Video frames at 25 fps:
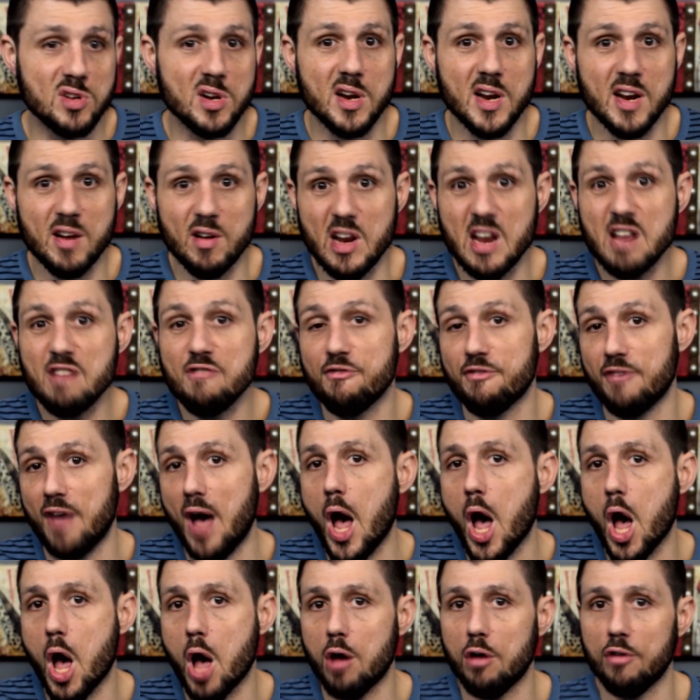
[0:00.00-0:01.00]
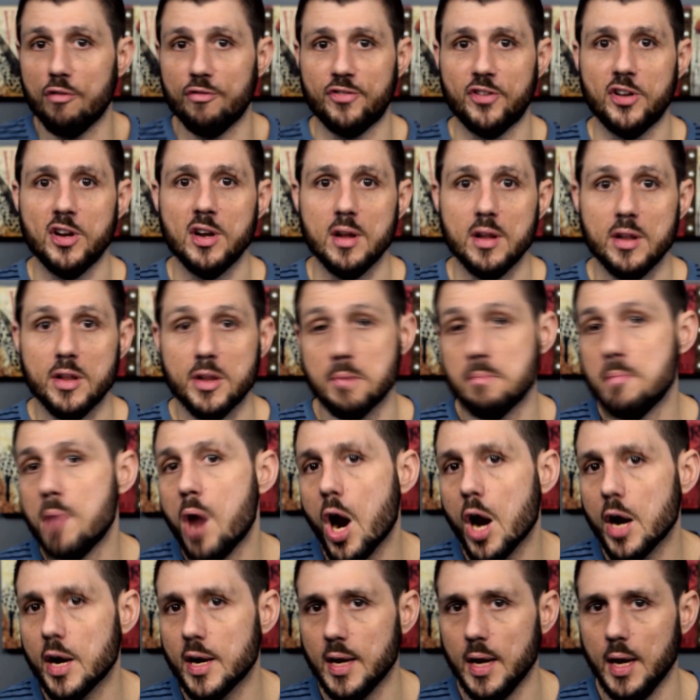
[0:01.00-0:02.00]
evolved the
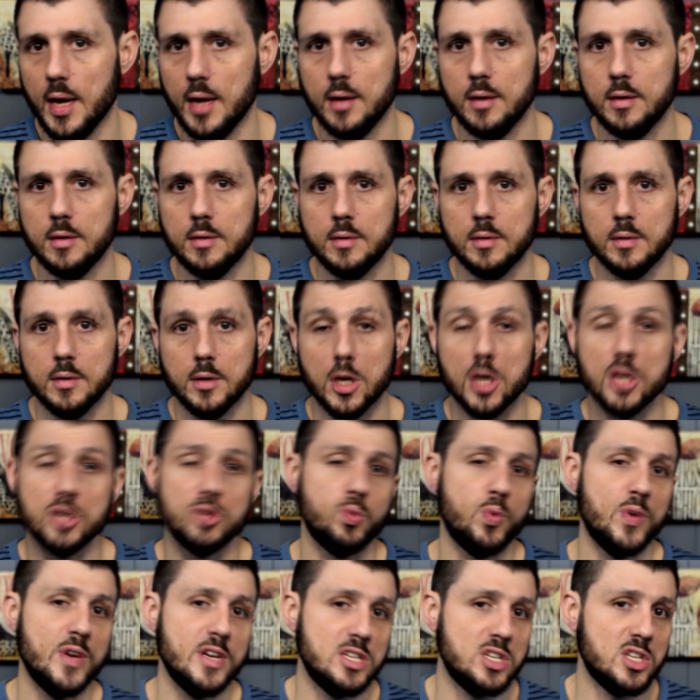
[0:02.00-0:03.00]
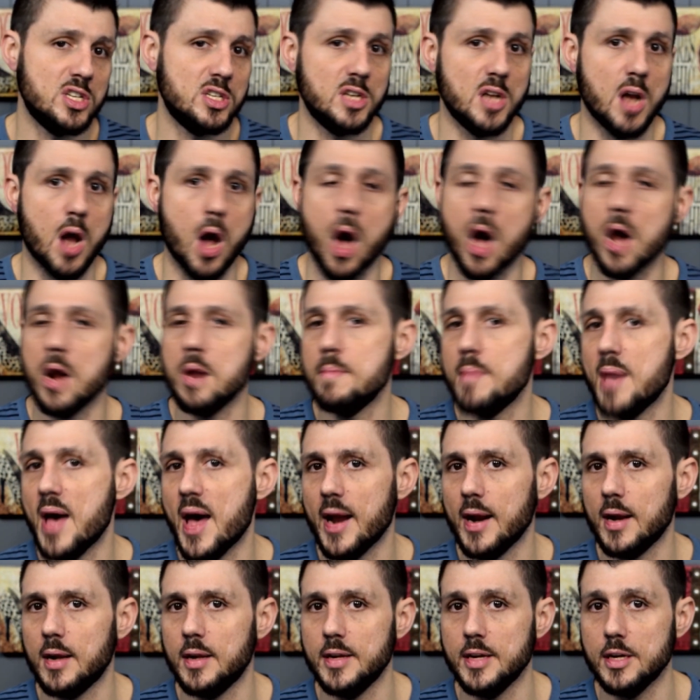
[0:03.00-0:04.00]
market, because we just
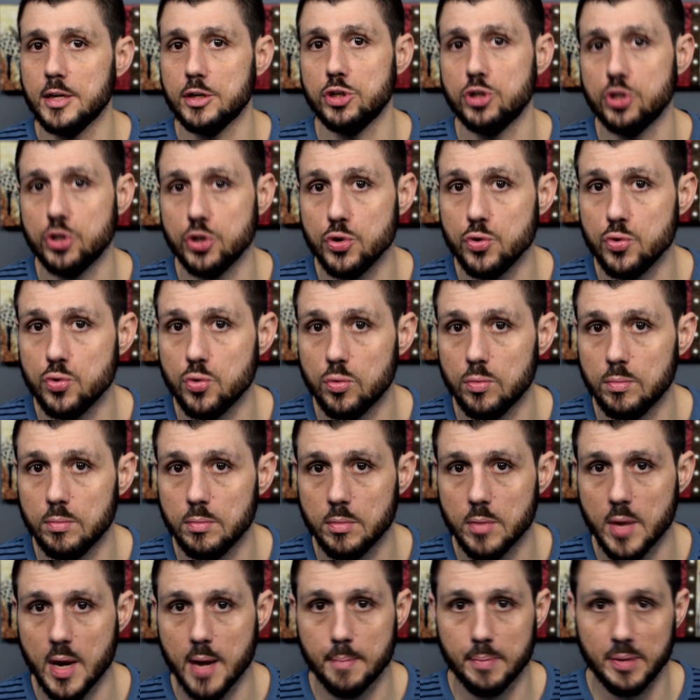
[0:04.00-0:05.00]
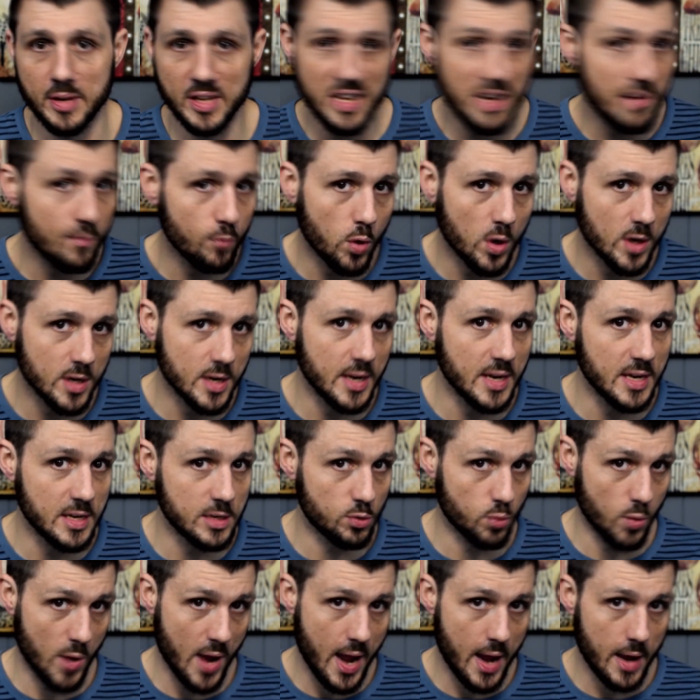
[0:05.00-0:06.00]
automatically assume and believe what is
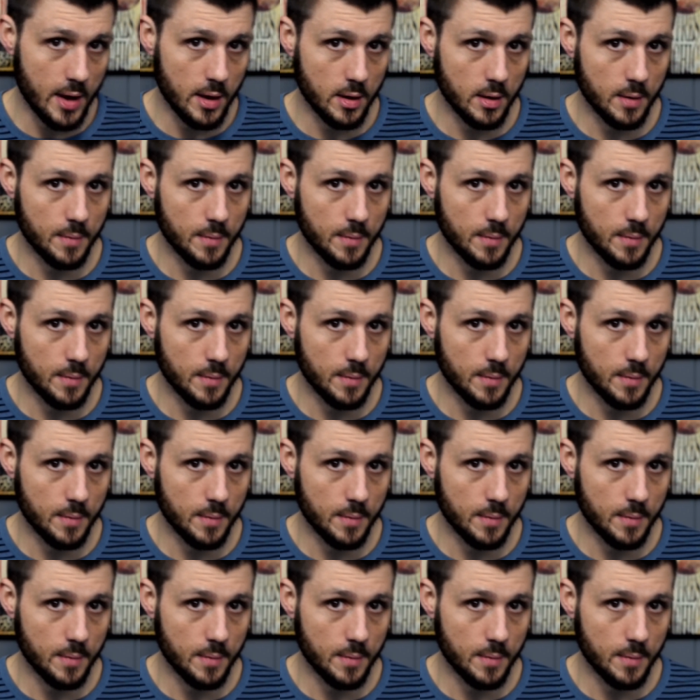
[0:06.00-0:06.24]
red.